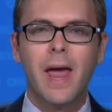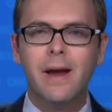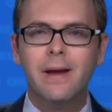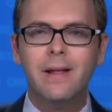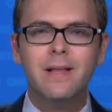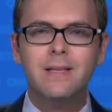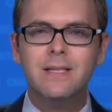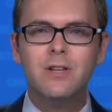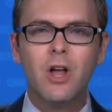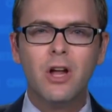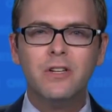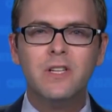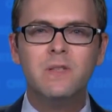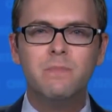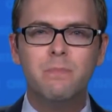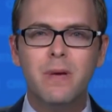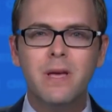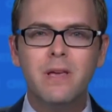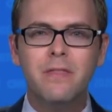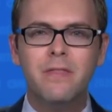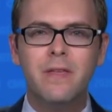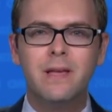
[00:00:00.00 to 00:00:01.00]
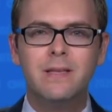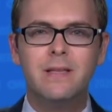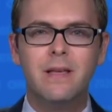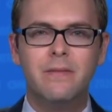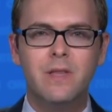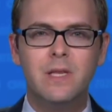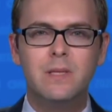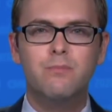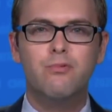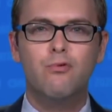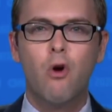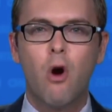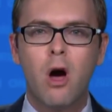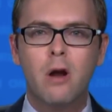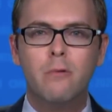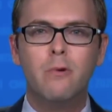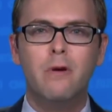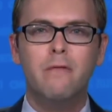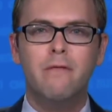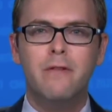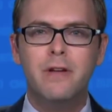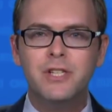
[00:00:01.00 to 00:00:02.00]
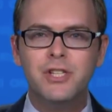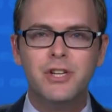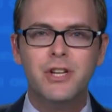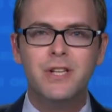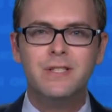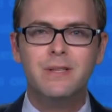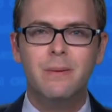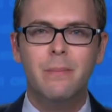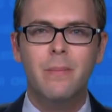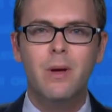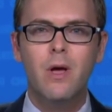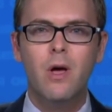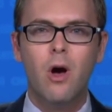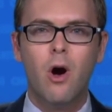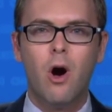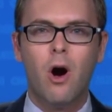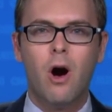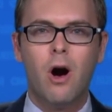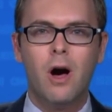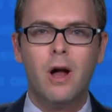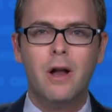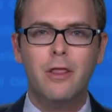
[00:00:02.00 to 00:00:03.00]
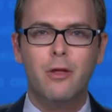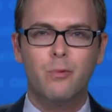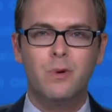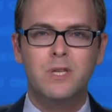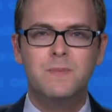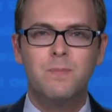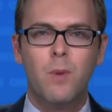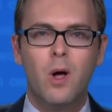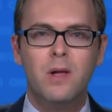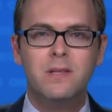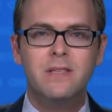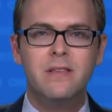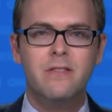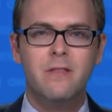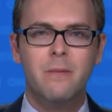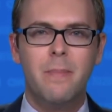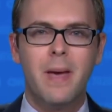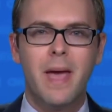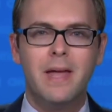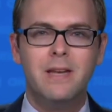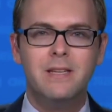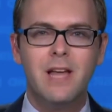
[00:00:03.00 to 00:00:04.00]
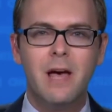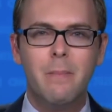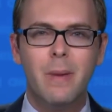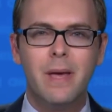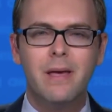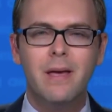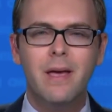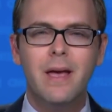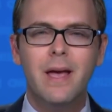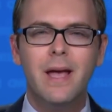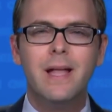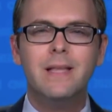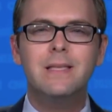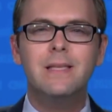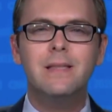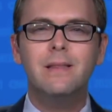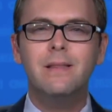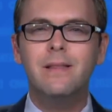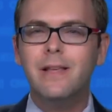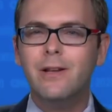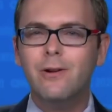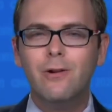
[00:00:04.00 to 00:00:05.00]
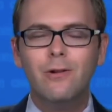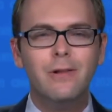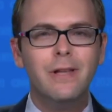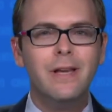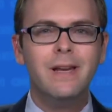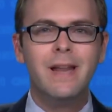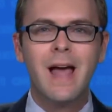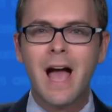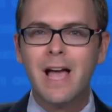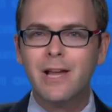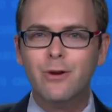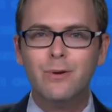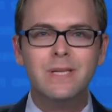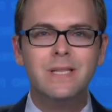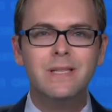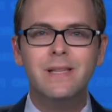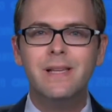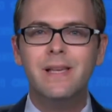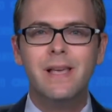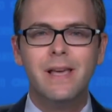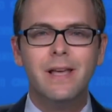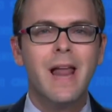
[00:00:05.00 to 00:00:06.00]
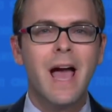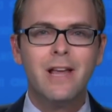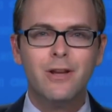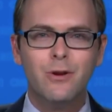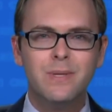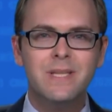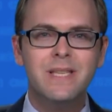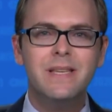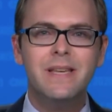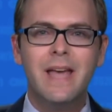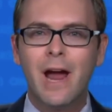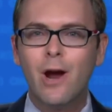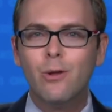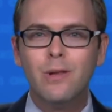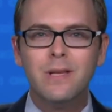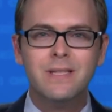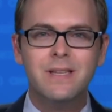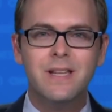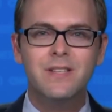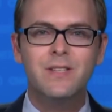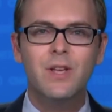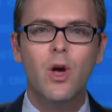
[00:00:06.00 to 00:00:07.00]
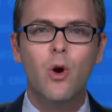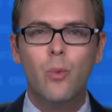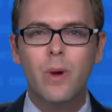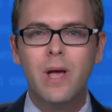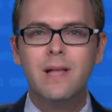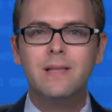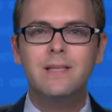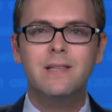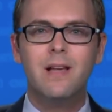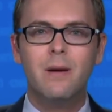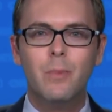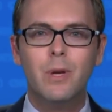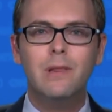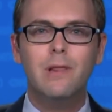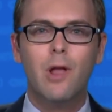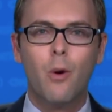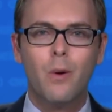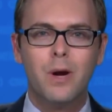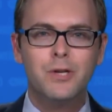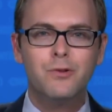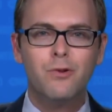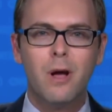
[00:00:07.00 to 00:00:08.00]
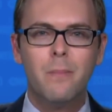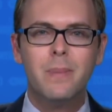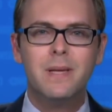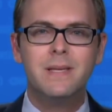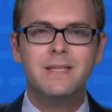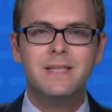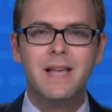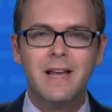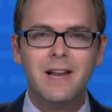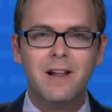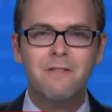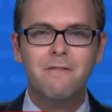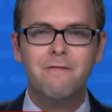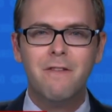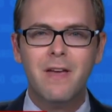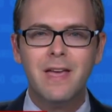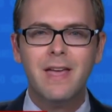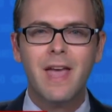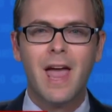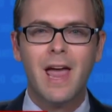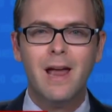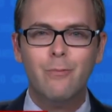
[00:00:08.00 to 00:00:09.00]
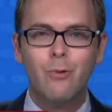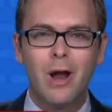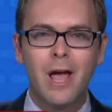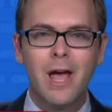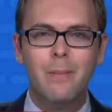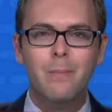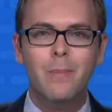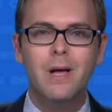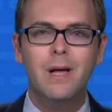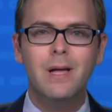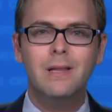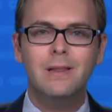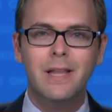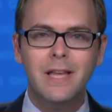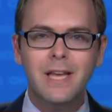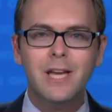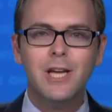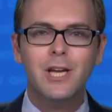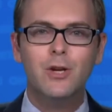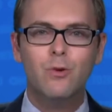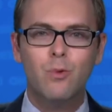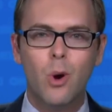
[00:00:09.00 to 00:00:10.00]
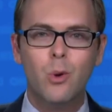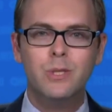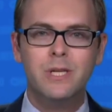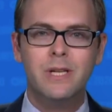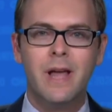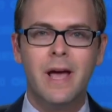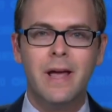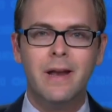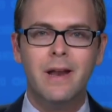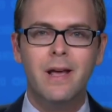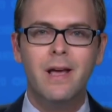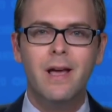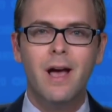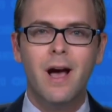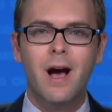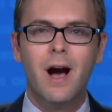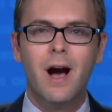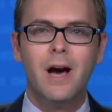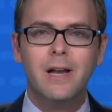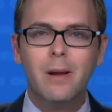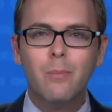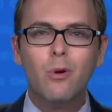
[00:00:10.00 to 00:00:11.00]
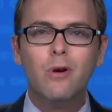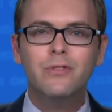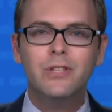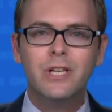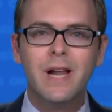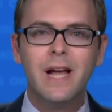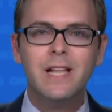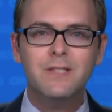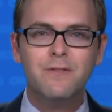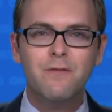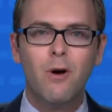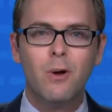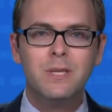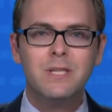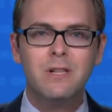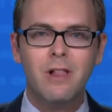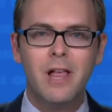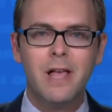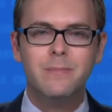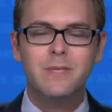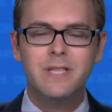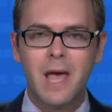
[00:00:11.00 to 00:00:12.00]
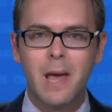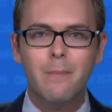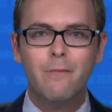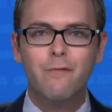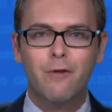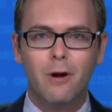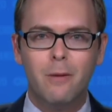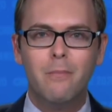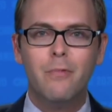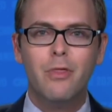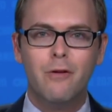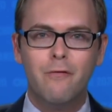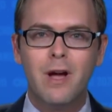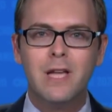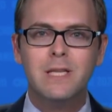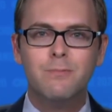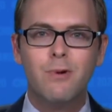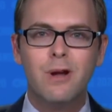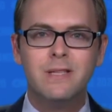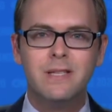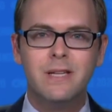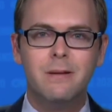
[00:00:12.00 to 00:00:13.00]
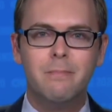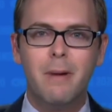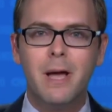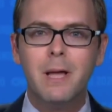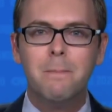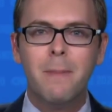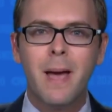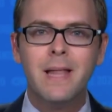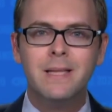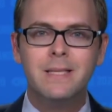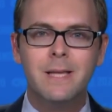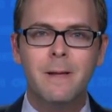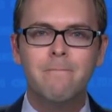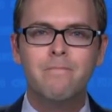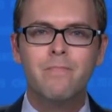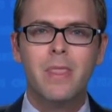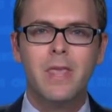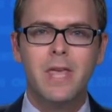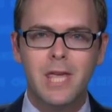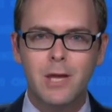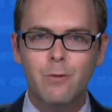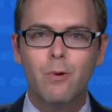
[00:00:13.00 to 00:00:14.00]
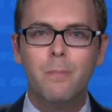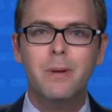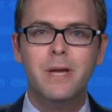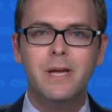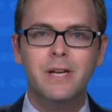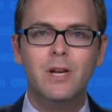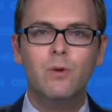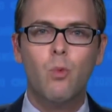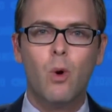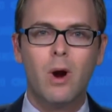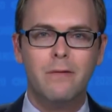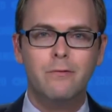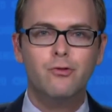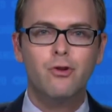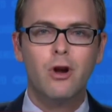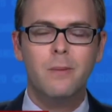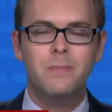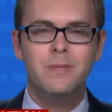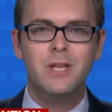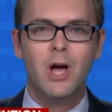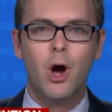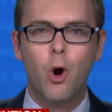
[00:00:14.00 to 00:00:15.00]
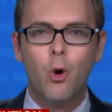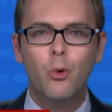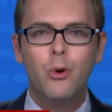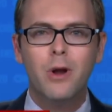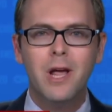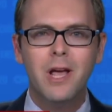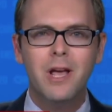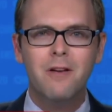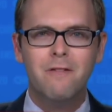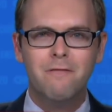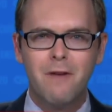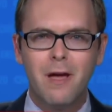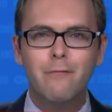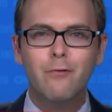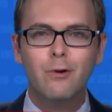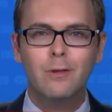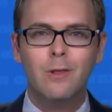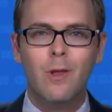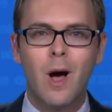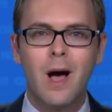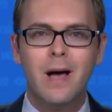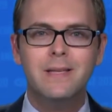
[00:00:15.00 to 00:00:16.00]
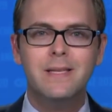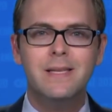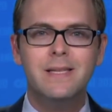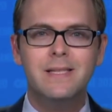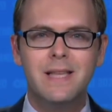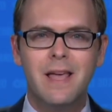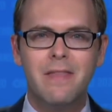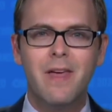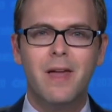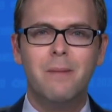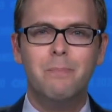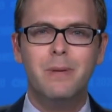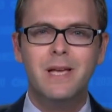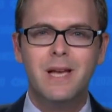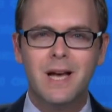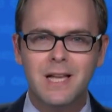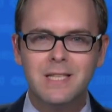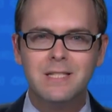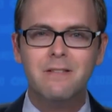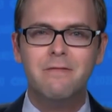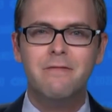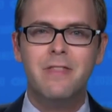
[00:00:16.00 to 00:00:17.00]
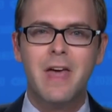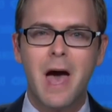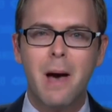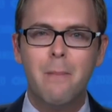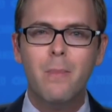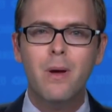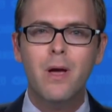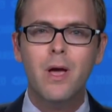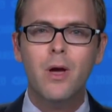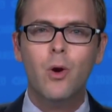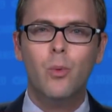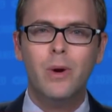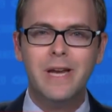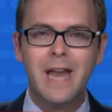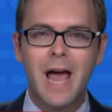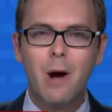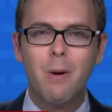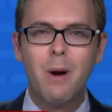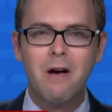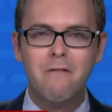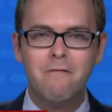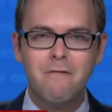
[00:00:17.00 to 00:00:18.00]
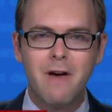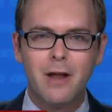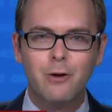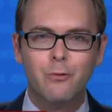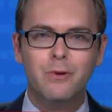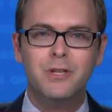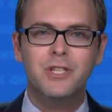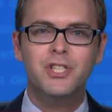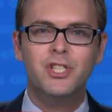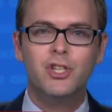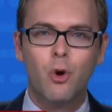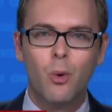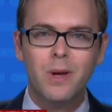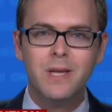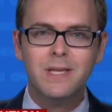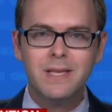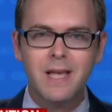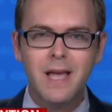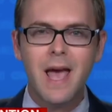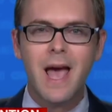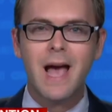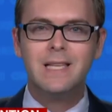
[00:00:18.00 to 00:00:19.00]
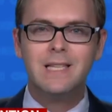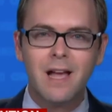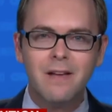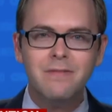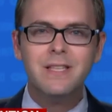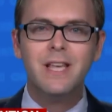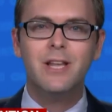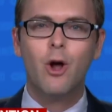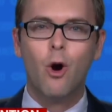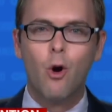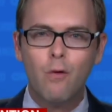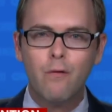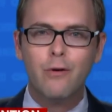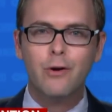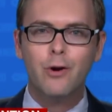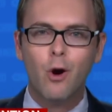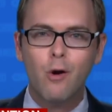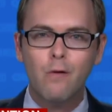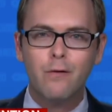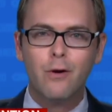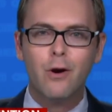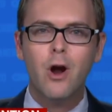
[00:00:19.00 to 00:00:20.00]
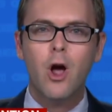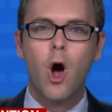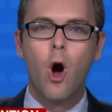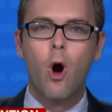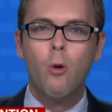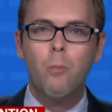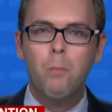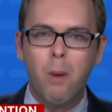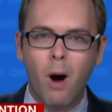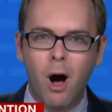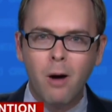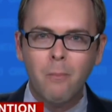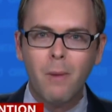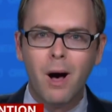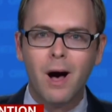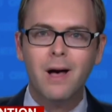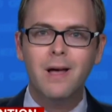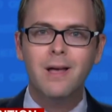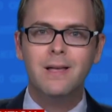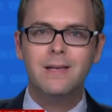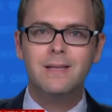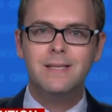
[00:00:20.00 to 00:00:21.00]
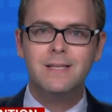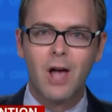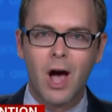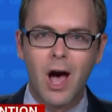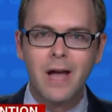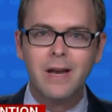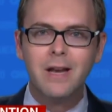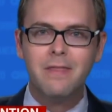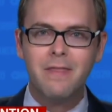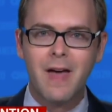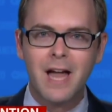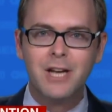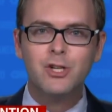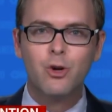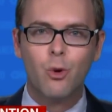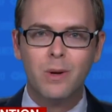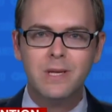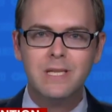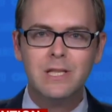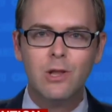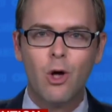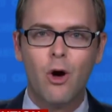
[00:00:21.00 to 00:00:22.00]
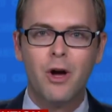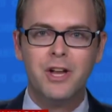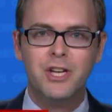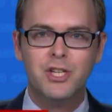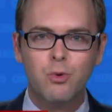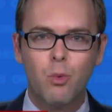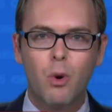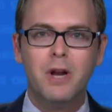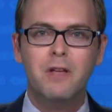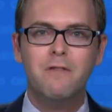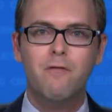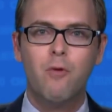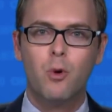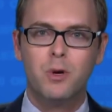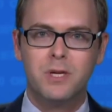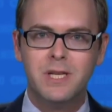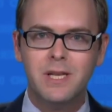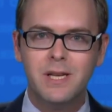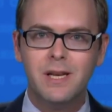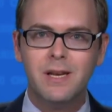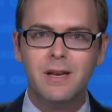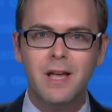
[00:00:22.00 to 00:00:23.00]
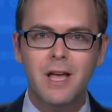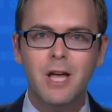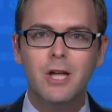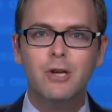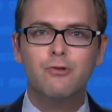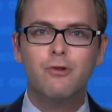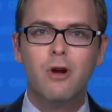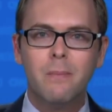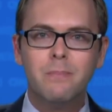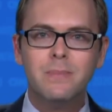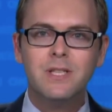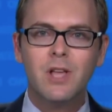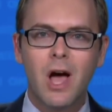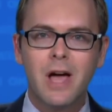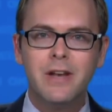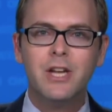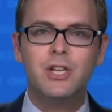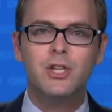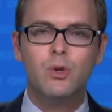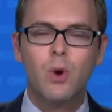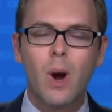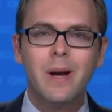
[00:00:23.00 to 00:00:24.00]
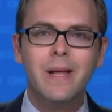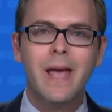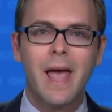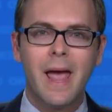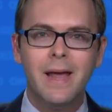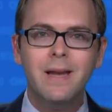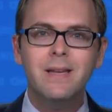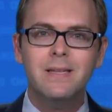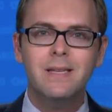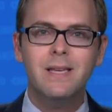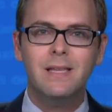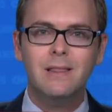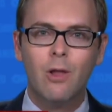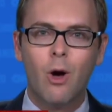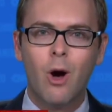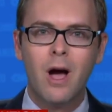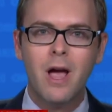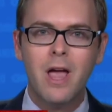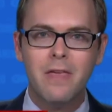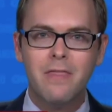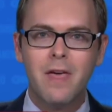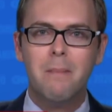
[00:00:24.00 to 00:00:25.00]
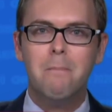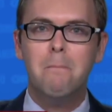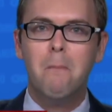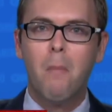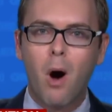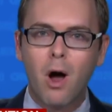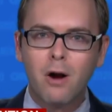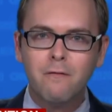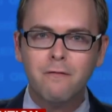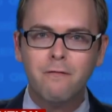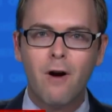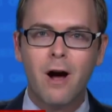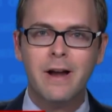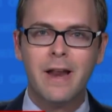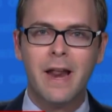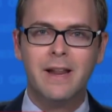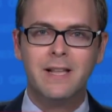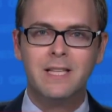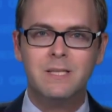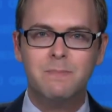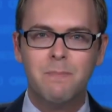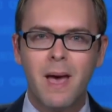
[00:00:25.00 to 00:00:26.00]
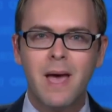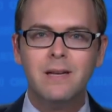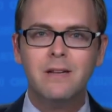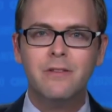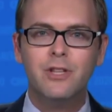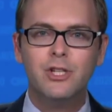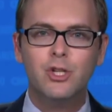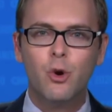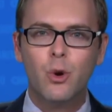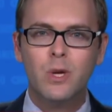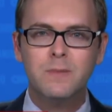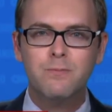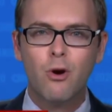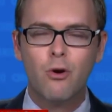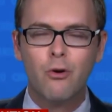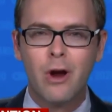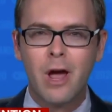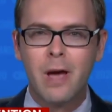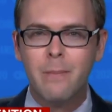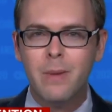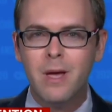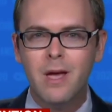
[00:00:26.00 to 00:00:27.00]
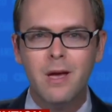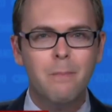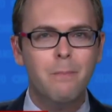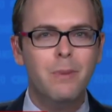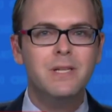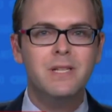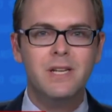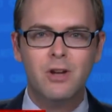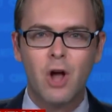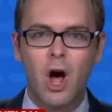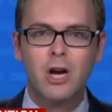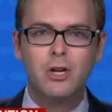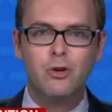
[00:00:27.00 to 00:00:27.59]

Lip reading: And it's not just big things like this broad revisionism on the response to the pandemic. It's little inaccuracy, carelessness. We had someone, Laura Trump, cite a fake Abraham Lincoln quote tonight. A number of tonight's false claims came from the vice president, Mike Pence. He repeated one of Trump's own favorite lies. He said that because of them, we now have veterans' choice. As I've said over and over, Obama signed that choice law in 2014. Trump signed a 2018 law that modified and expanded the choice program, but did